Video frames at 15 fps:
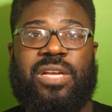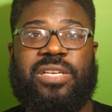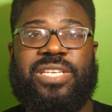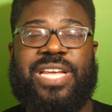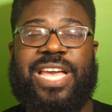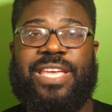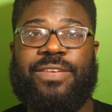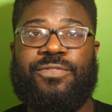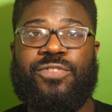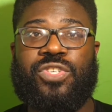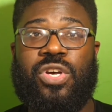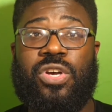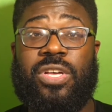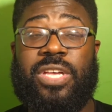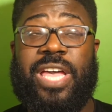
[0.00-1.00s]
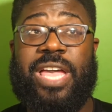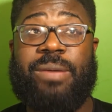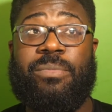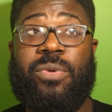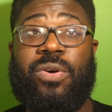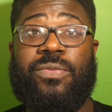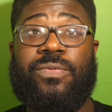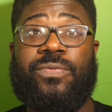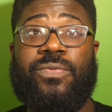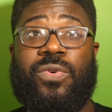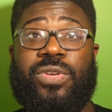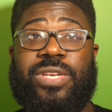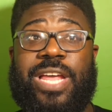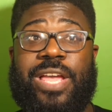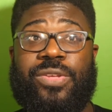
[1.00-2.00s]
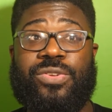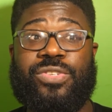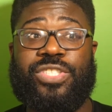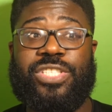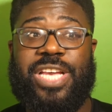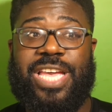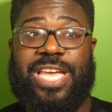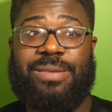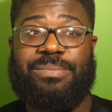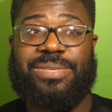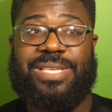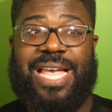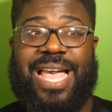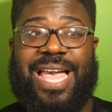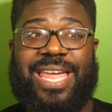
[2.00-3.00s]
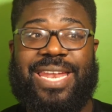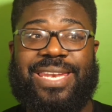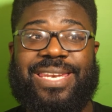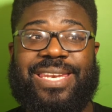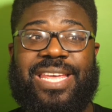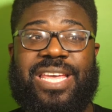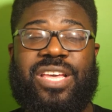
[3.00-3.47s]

Taif Chong came on for Daniel James. And